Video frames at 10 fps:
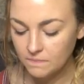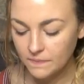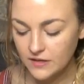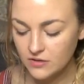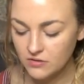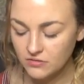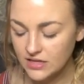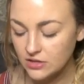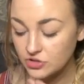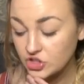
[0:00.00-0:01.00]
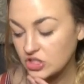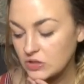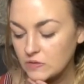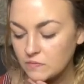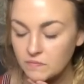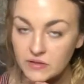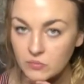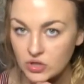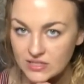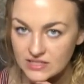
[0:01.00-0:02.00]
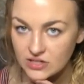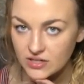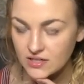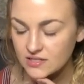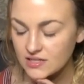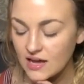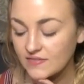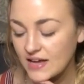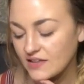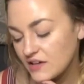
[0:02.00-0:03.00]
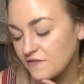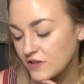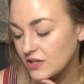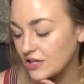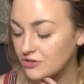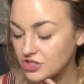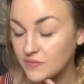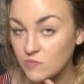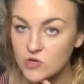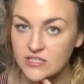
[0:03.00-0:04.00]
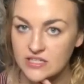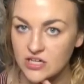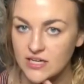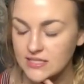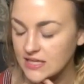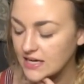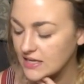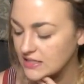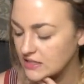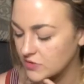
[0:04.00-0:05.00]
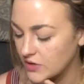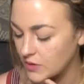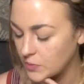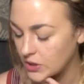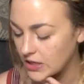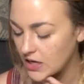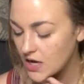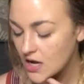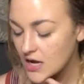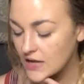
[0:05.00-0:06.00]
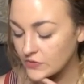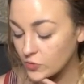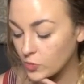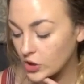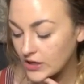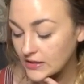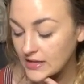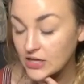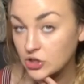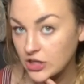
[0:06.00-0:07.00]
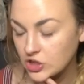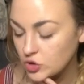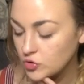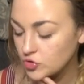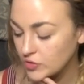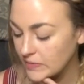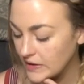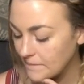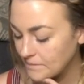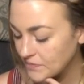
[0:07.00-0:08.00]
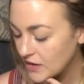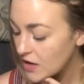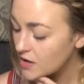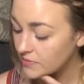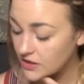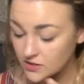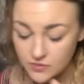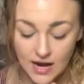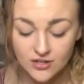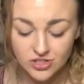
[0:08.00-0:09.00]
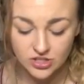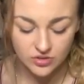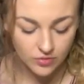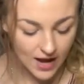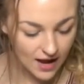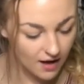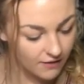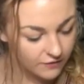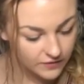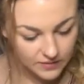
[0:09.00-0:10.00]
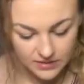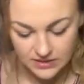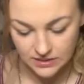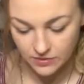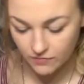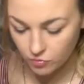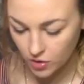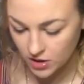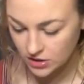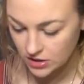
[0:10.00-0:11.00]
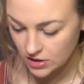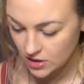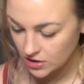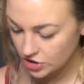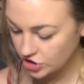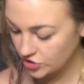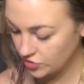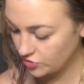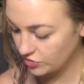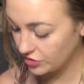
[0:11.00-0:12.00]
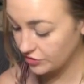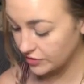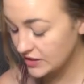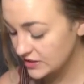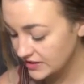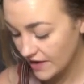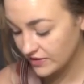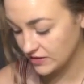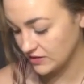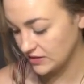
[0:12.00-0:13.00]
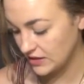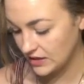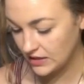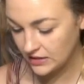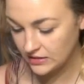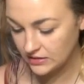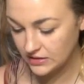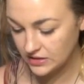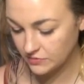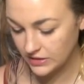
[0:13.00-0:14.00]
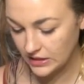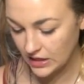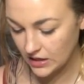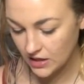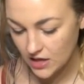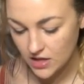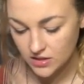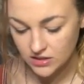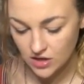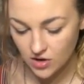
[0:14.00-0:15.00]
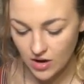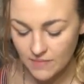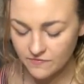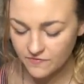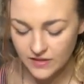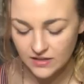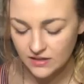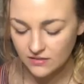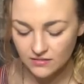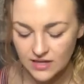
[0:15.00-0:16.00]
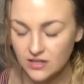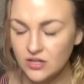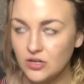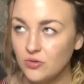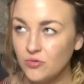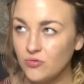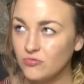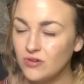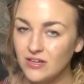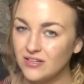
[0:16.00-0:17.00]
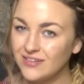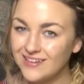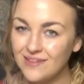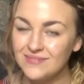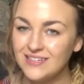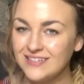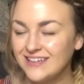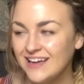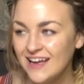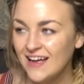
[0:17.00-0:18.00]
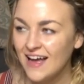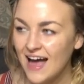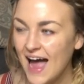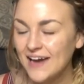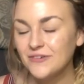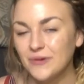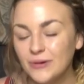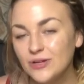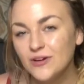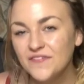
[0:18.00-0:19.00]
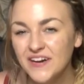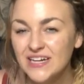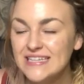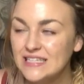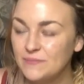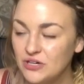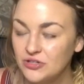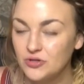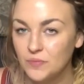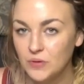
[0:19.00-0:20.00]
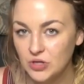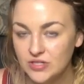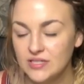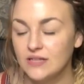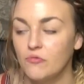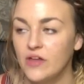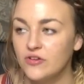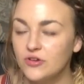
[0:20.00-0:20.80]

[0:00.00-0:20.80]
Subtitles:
you know, like, you should be more serious. They feel like you should be more serious, I guess is the way to put it, and they're worried that you're, like, too dreamy. Because we actually do have, let me see, we have 1, 2, 3 sevens in this reading. So I'm feeling like you, I mean, I don't know, you're a very spiritual person, whether